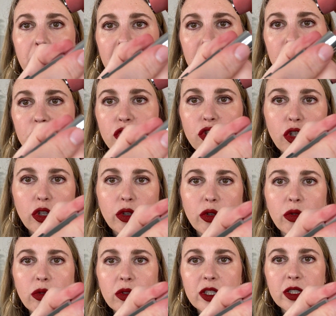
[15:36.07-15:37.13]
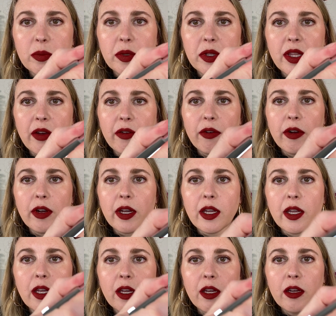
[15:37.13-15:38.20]
Beige New. Let's put that right
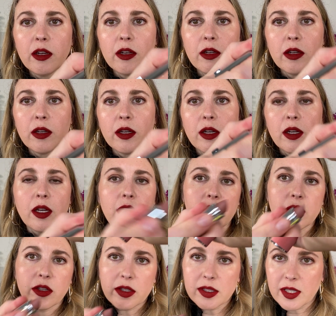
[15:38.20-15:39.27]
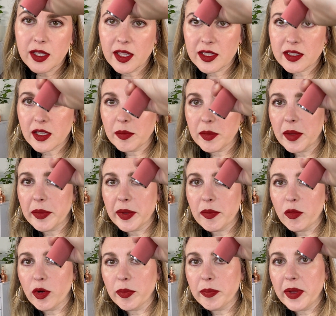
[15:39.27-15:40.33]
here. You can see that's going to be a bit
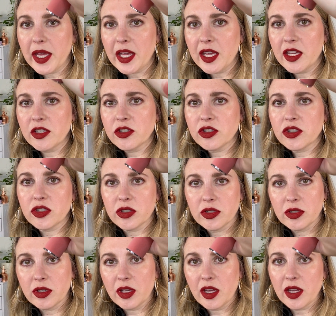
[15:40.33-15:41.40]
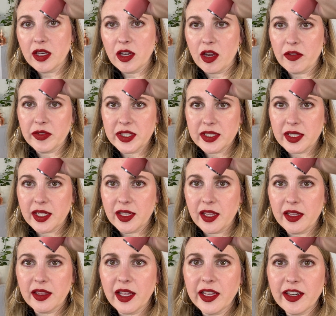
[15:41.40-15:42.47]
more beige and obviously a
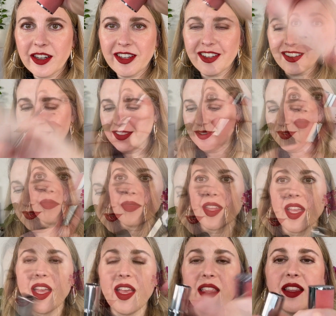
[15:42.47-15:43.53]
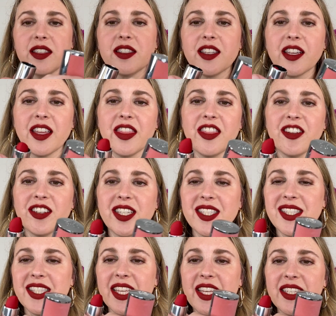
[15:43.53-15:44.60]
lot lighter. And let's look at
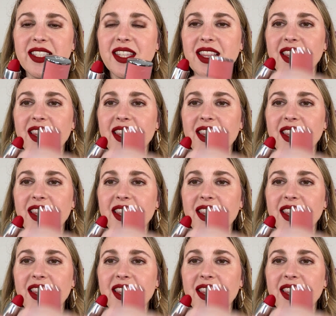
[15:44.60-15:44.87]
thirty-six